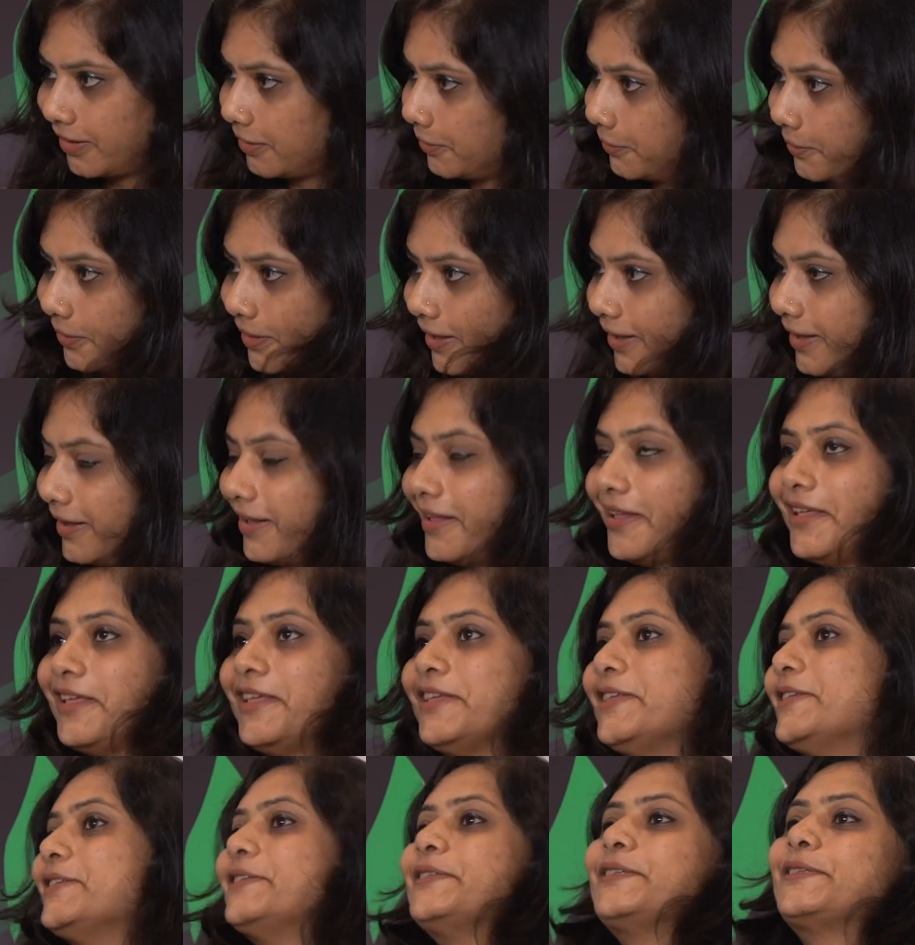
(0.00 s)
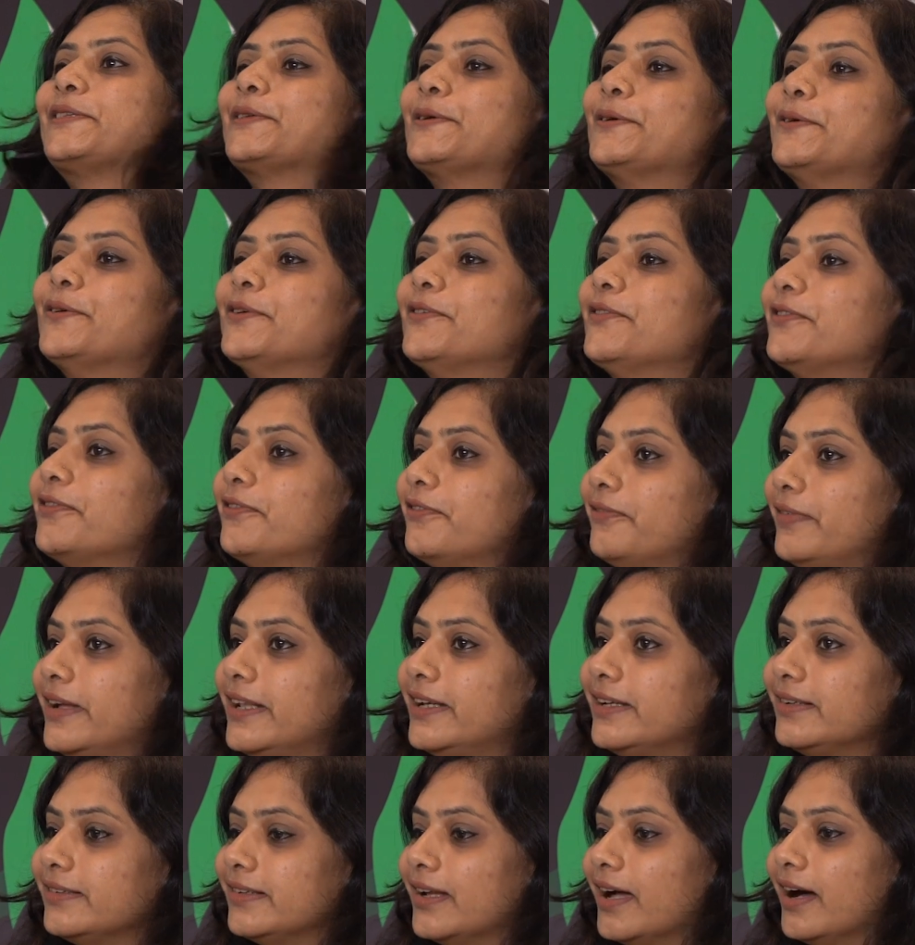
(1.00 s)
Okay. So
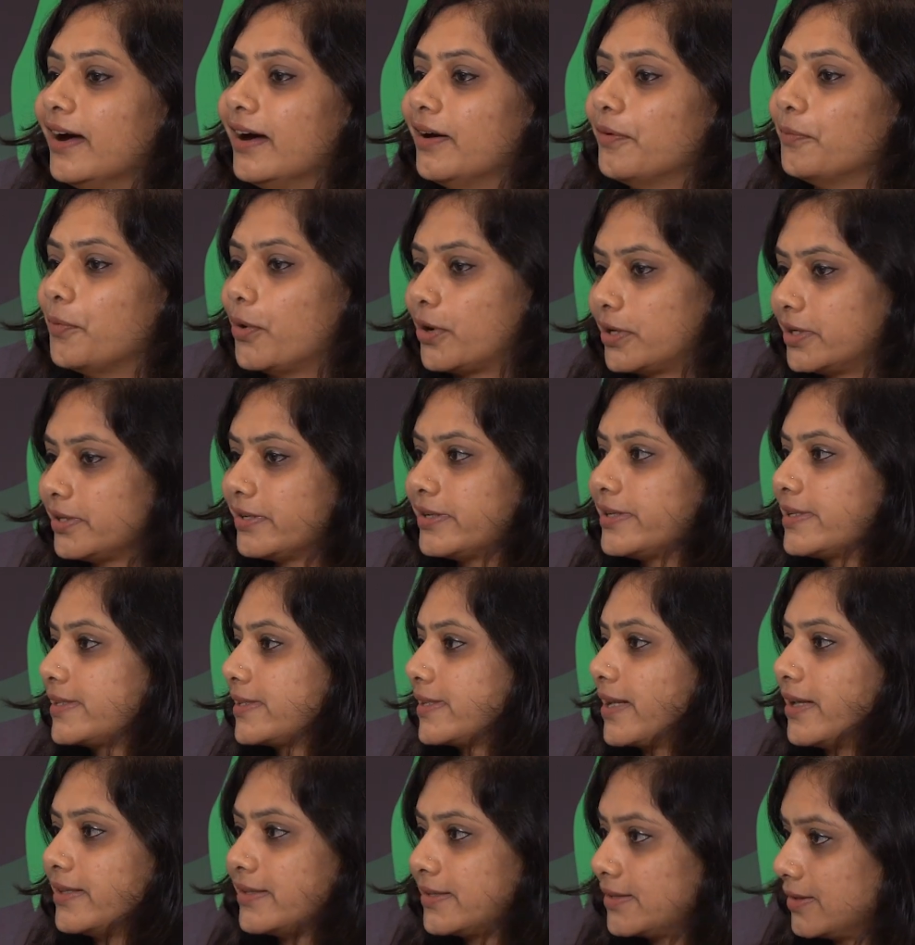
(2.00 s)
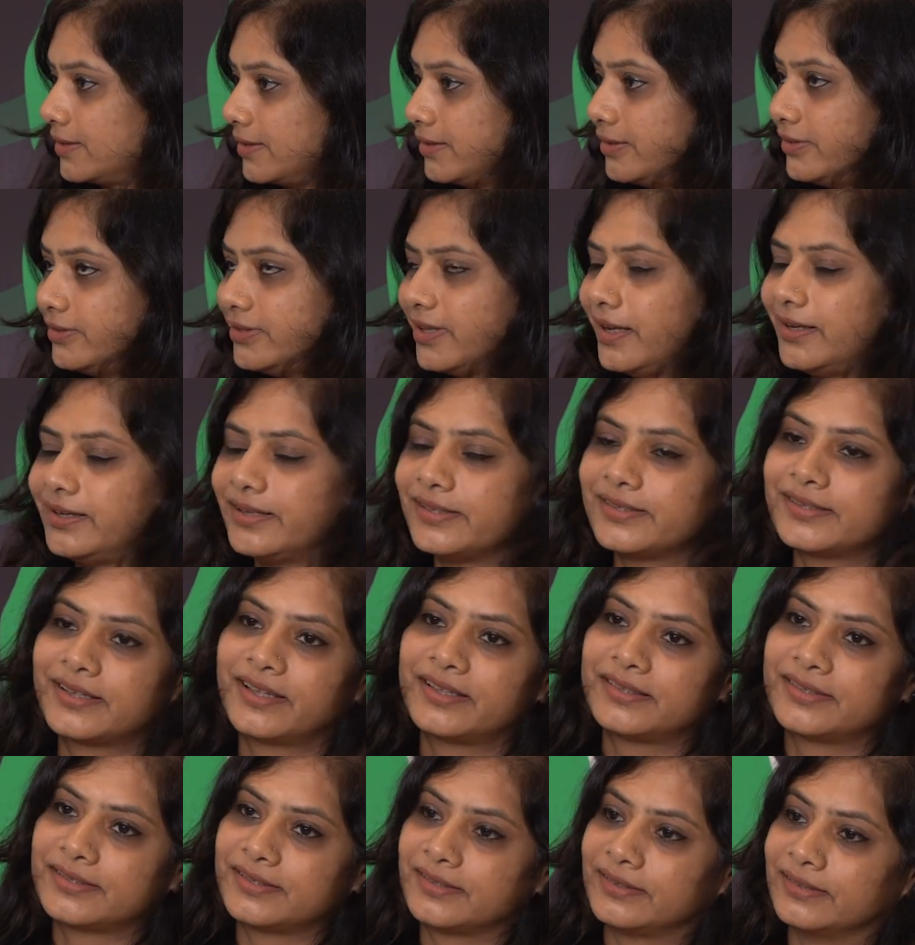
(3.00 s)
when uh, water is concerned, jal is
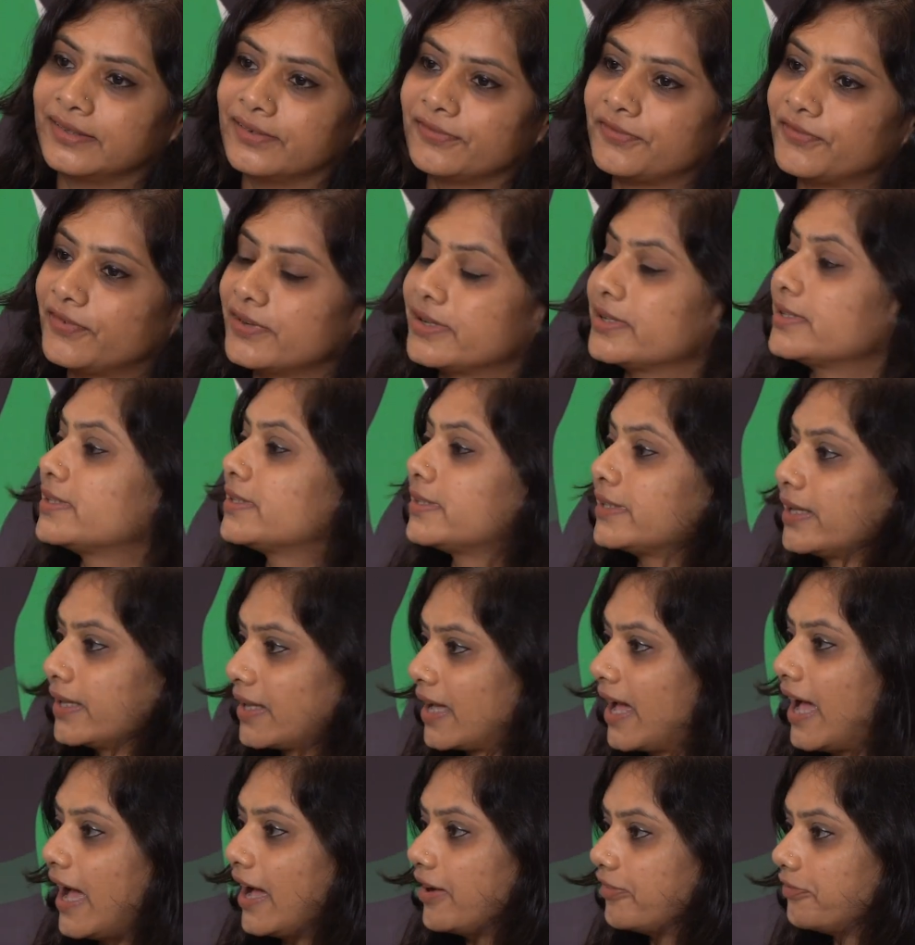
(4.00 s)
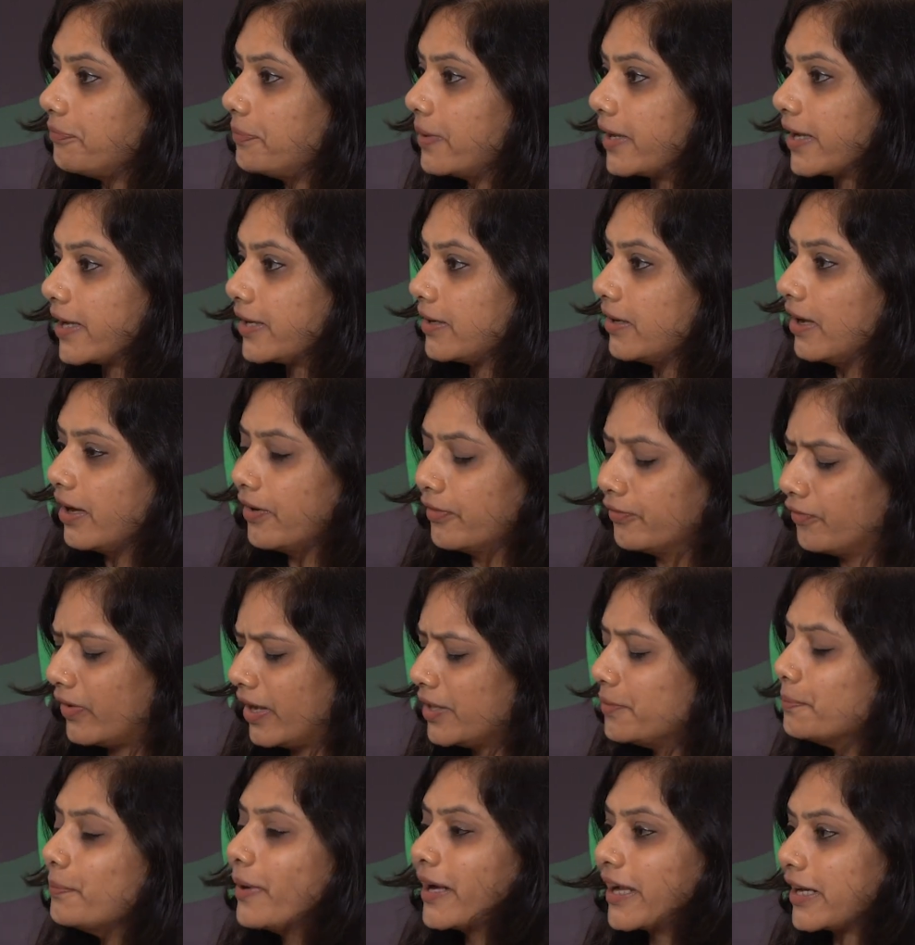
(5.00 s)
concerned, the first thing half bucket, uh,
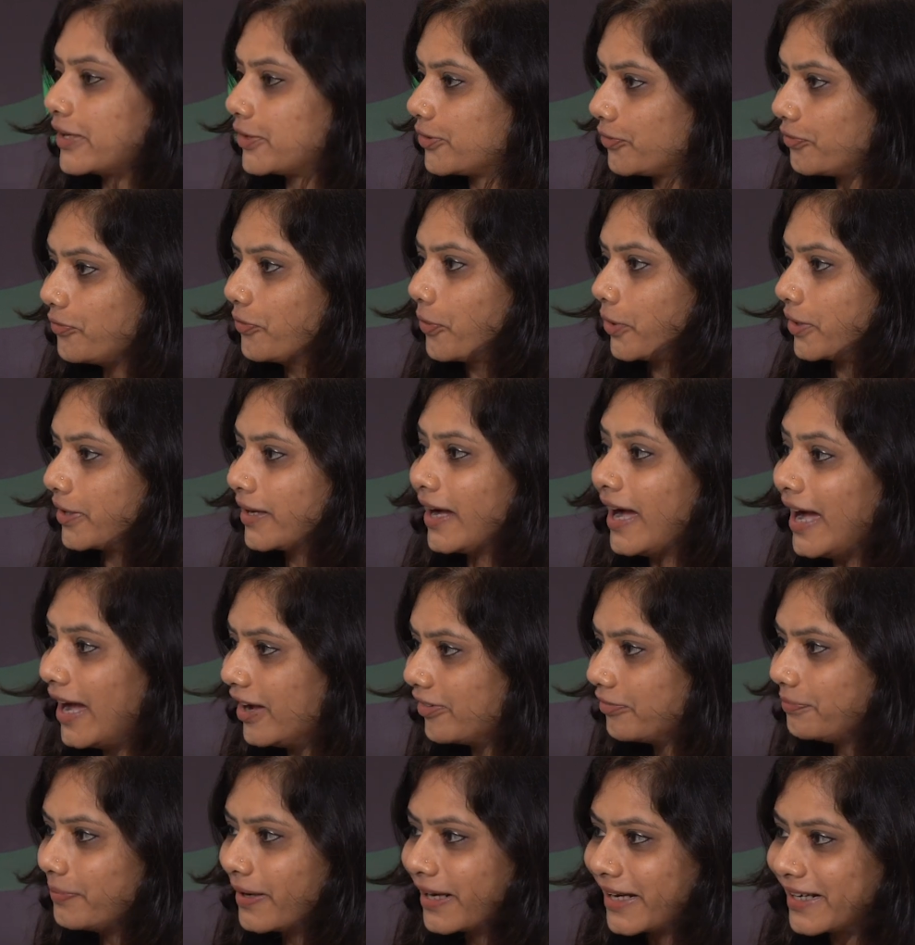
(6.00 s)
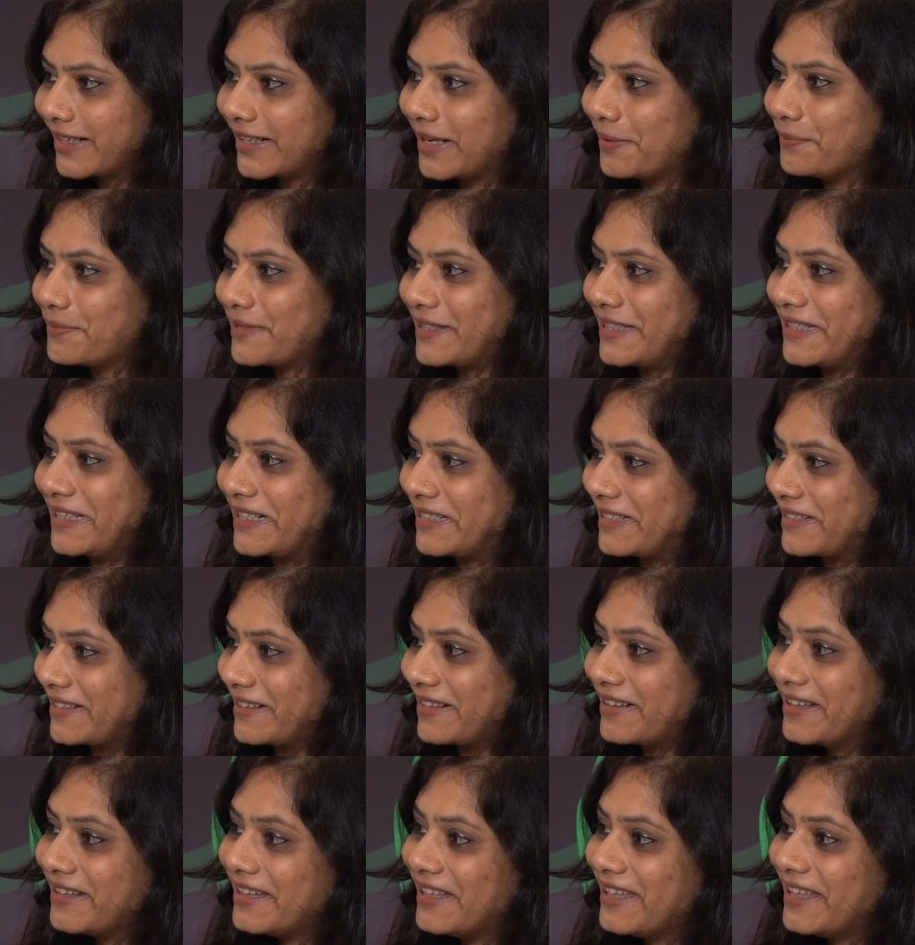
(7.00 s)
one bucket of water, half bucket comes later.